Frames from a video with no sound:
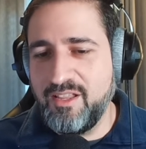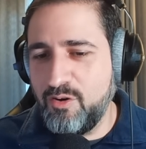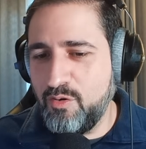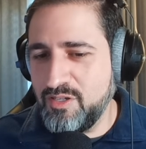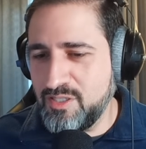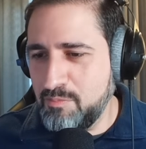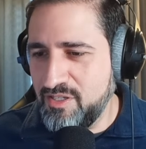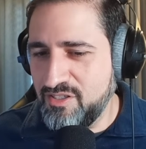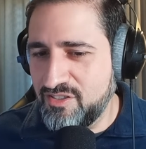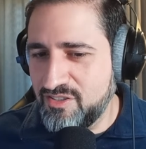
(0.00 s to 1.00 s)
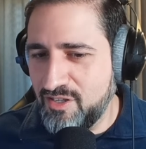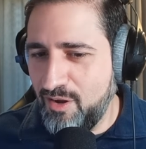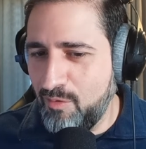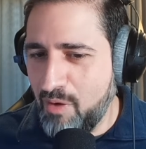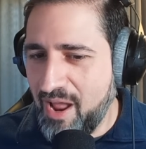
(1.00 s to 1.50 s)
And Christmas
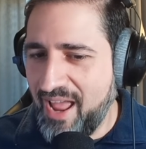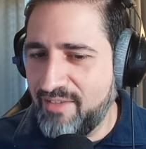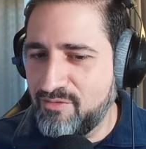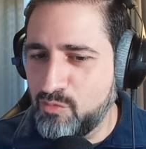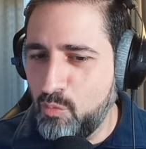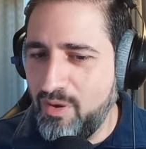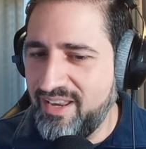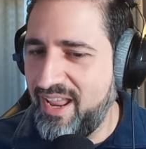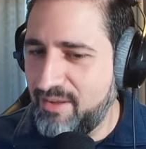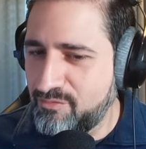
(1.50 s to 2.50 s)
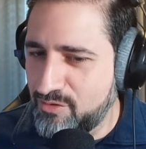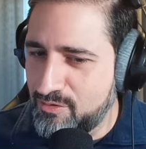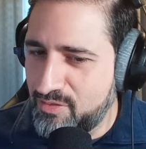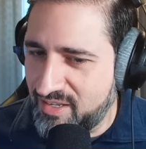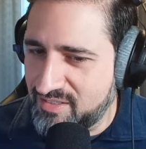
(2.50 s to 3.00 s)
arrives one day
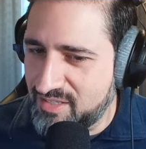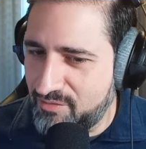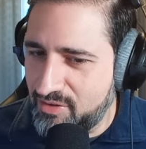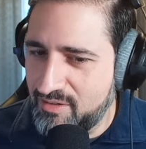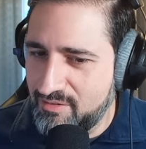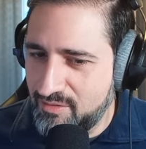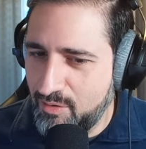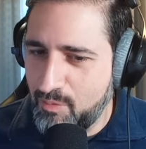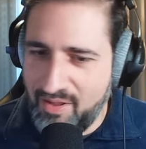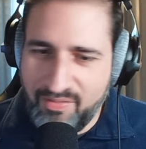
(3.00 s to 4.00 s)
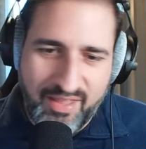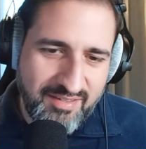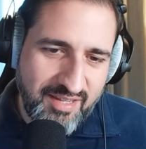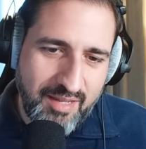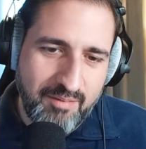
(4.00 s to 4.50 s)
after Thanksgiving, around
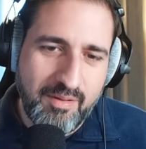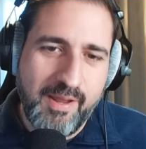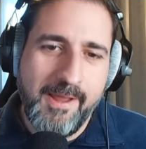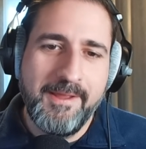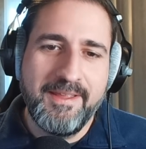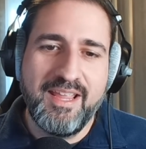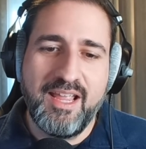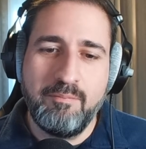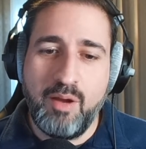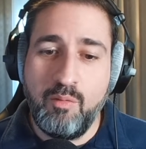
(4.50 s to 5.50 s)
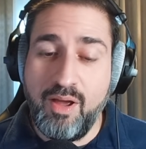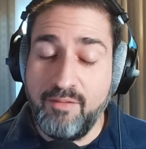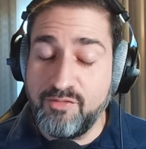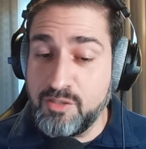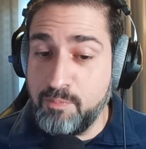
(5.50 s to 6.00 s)
that time. And my
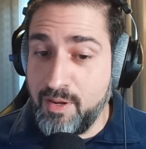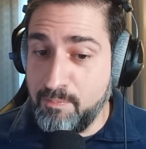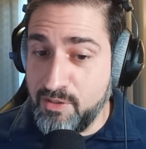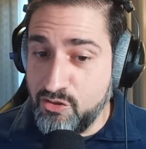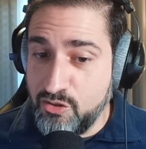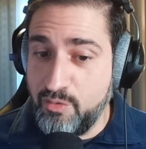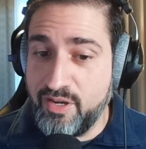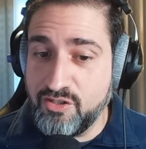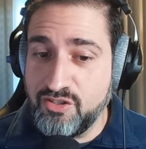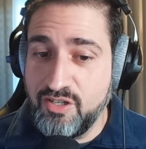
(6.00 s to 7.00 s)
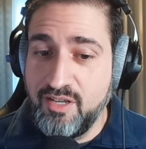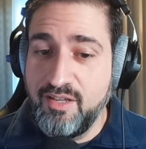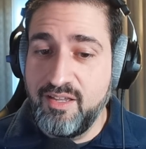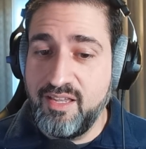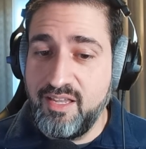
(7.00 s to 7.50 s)
wife, despite being Jewish,
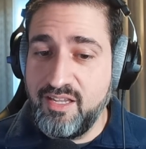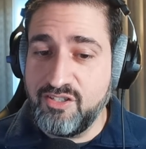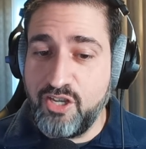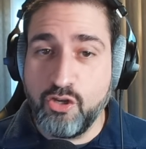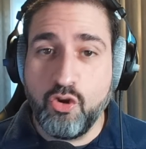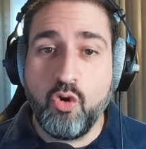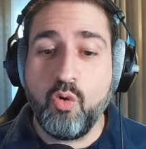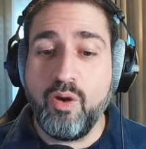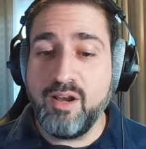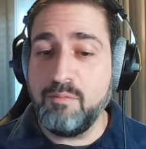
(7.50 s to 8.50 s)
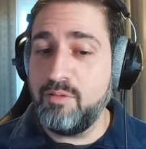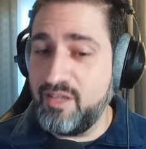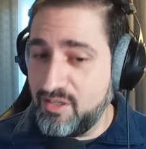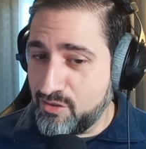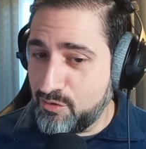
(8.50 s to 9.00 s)
is
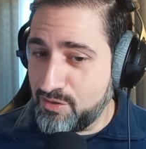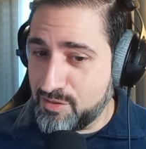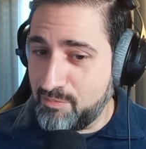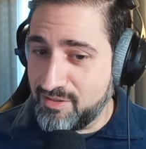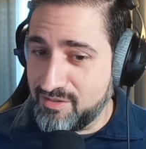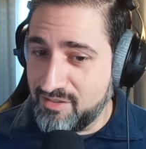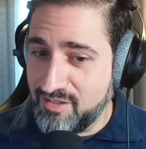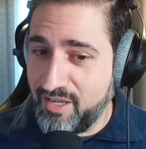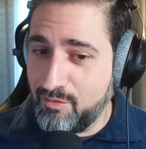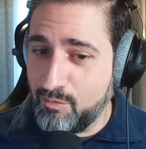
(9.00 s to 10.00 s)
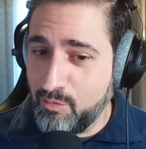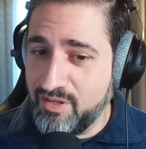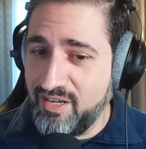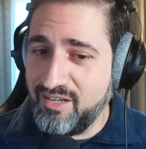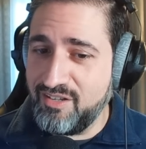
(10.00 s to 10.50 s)
incredibly into Christmas, like
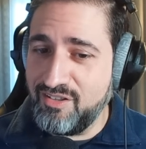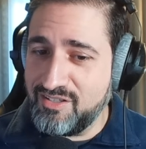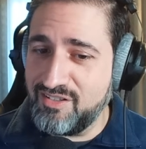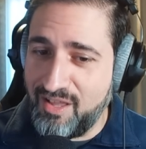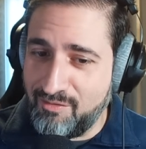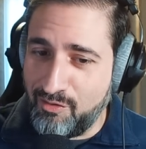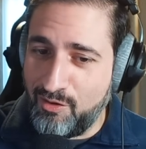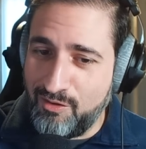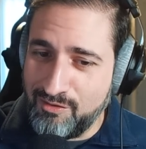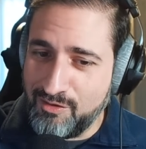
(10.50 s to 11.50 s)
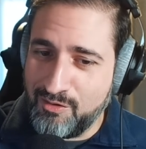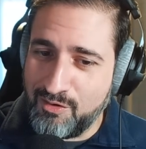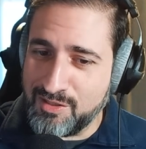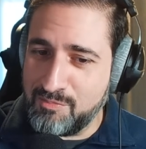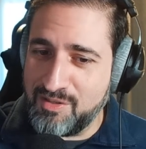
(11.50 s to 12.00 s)
ridiculous level
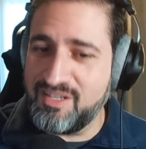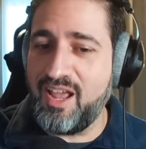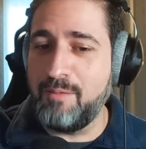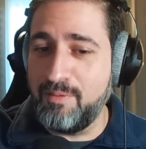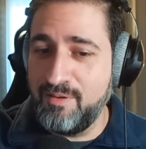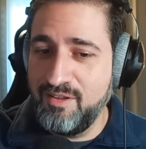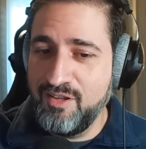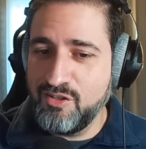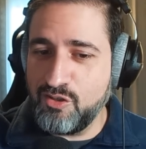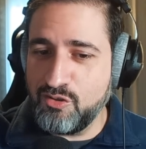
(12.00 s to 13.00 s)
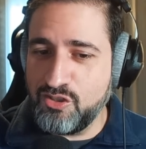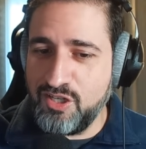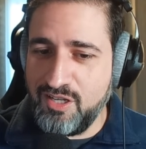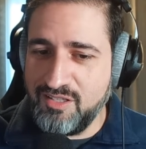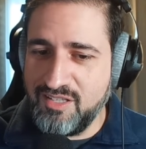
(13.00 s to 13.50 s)
Christmas hype. So
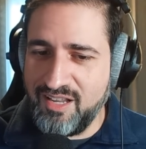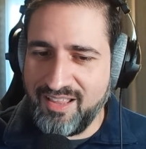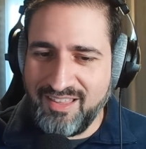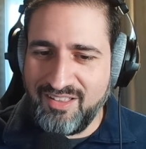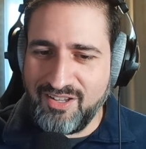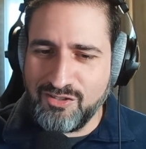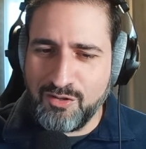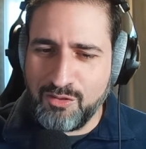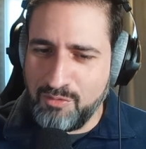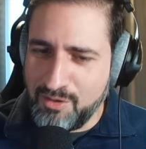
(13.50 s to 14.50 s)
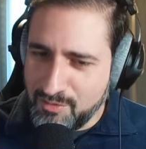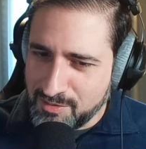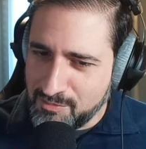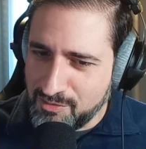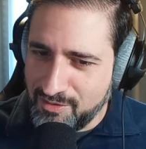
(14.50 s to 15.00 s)
she did, I think last year, 3
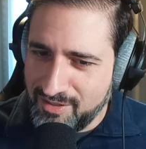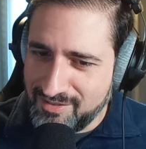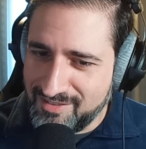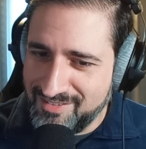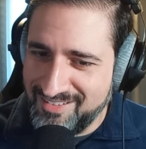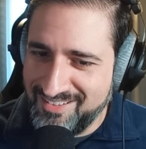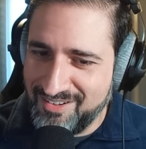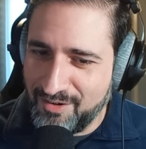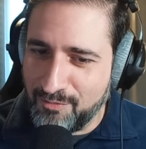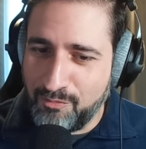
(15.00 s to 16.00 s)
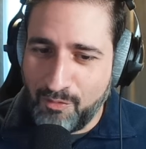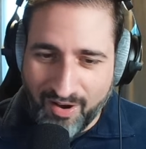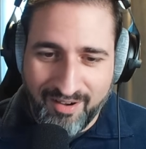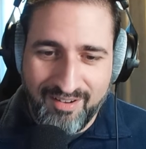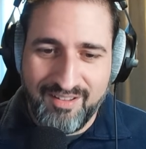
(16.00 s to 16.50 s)
Christmas trees or
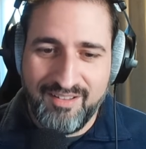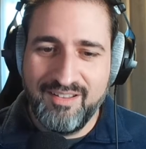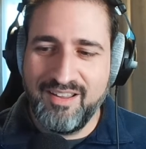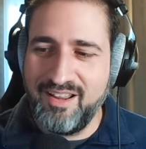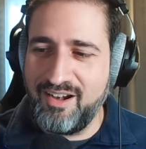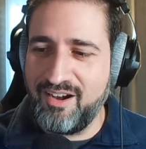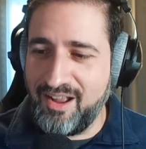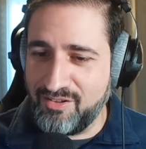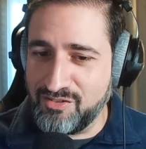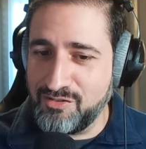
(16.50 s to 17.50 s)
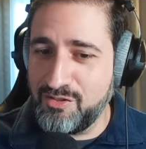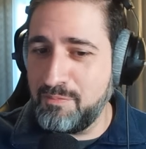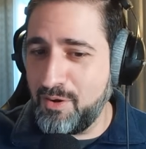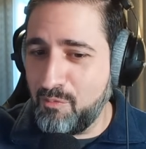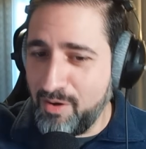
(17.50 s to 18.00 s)
4 in our house. So
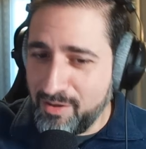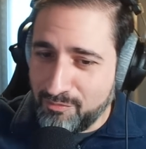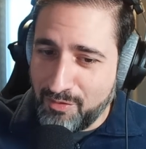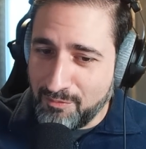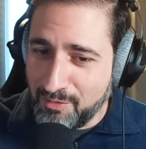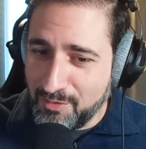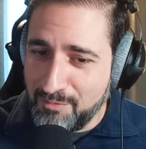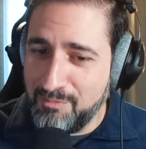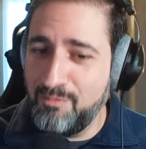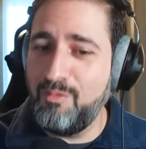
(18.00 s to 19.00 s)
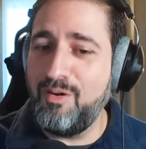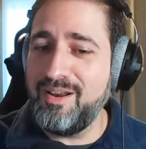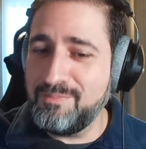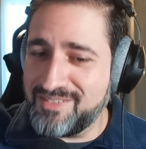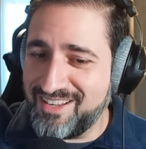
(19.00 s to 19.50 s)
there'll be like one in the front room,
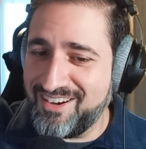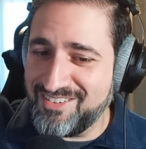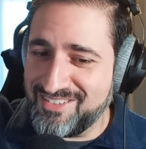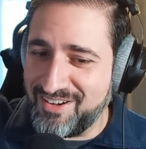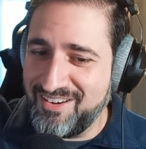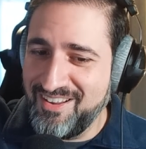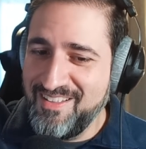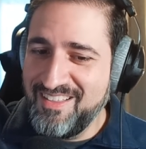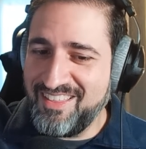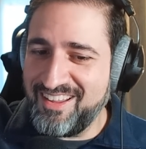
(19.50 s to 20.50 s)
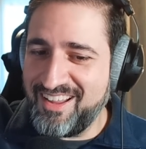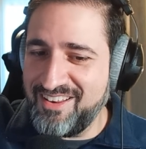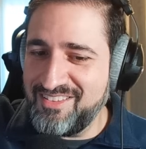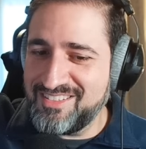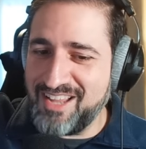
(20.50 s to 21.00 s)
one upstairs, and like
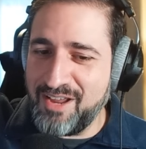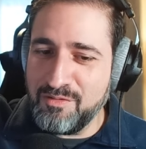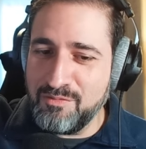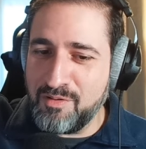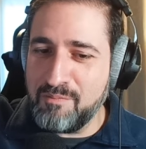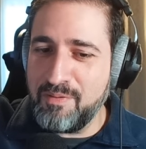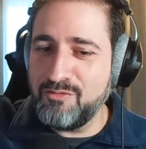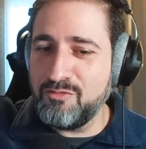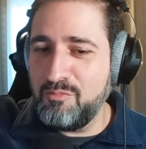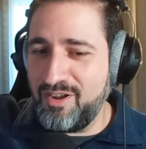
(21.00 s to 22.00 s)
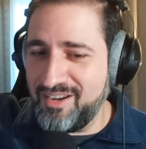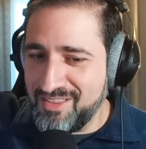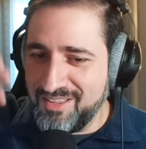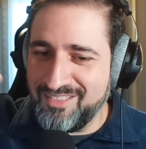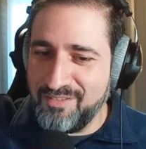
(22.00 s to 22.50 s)
on the side room for our bedroom, one
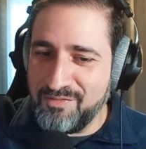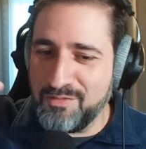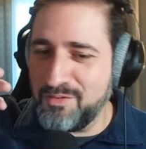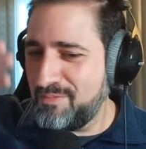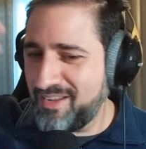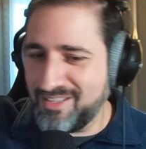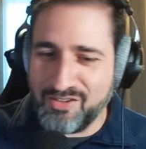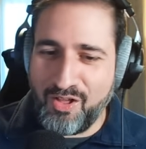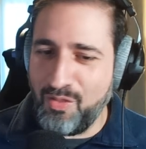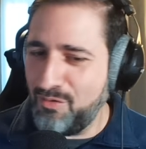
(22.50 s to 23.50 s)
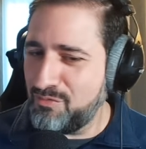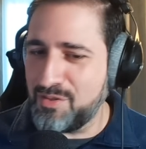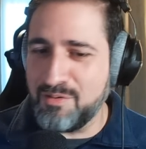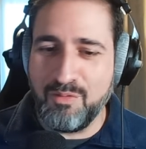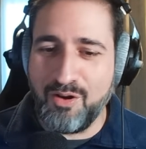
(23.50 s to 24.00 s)
in the living room. Like it's all over
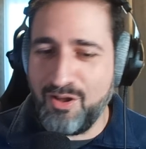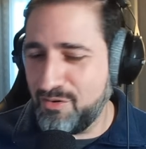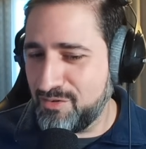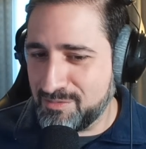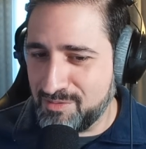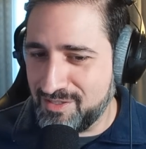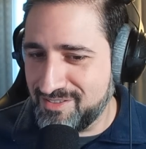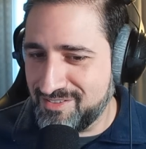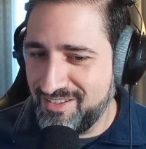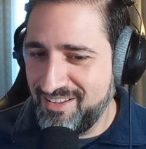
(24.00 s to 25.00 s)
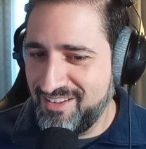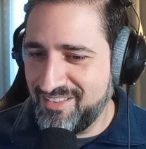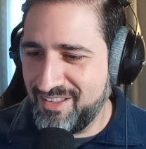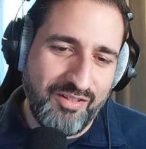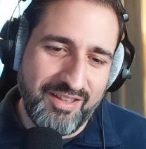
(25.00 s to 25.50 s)
we're all Christmas,
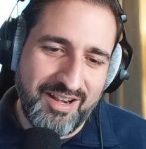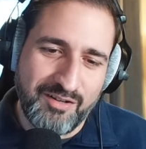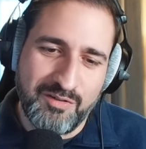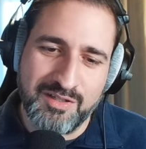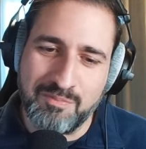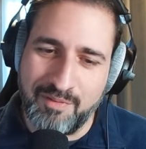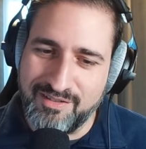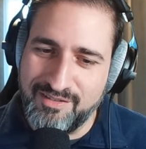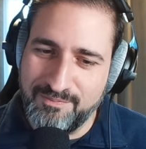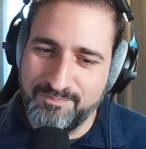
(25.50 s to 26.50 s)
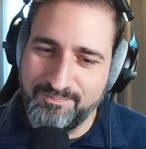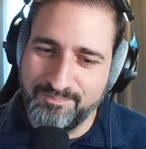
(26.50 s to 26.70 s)
all in on Christmas.